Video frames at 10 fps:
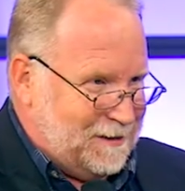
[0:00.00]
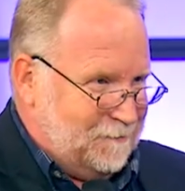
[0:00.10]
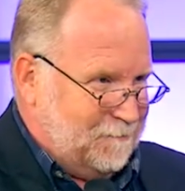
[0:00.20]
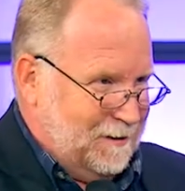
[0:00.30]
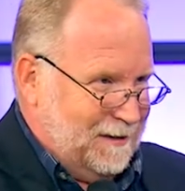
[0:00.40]

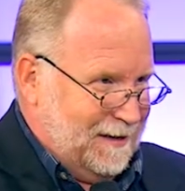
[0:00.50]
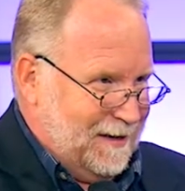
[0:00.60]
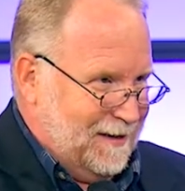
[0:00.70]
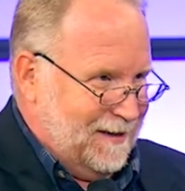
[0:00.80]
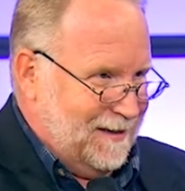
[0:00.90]
differently,
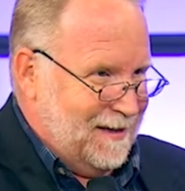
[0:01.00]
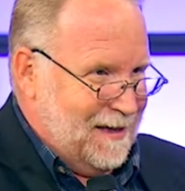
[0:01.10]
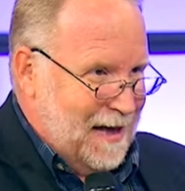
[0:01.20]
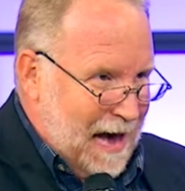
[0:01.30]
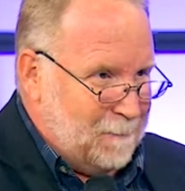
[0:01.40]

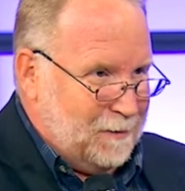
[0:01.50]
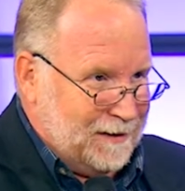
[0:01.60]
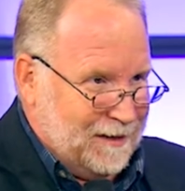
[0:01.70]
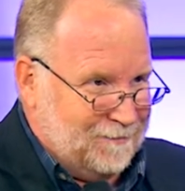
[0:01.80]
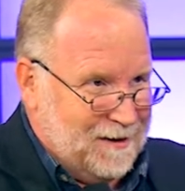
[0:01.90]
I
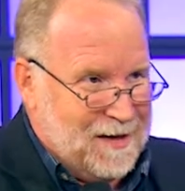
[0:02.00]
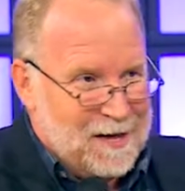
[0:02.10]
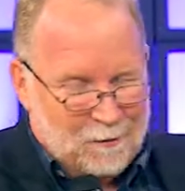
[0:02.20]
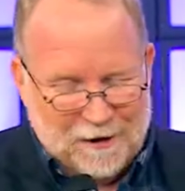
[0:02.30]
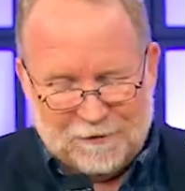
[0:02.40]
believe.
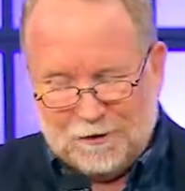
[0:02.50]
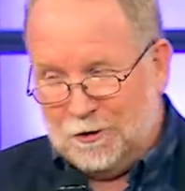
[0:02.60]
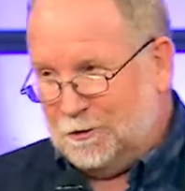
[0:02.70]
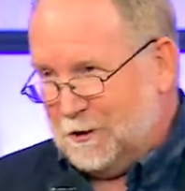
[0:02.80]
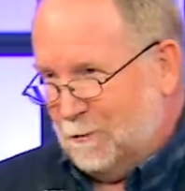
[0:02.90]
We have to
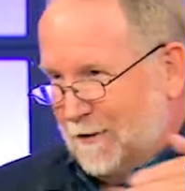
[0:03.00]
do some. We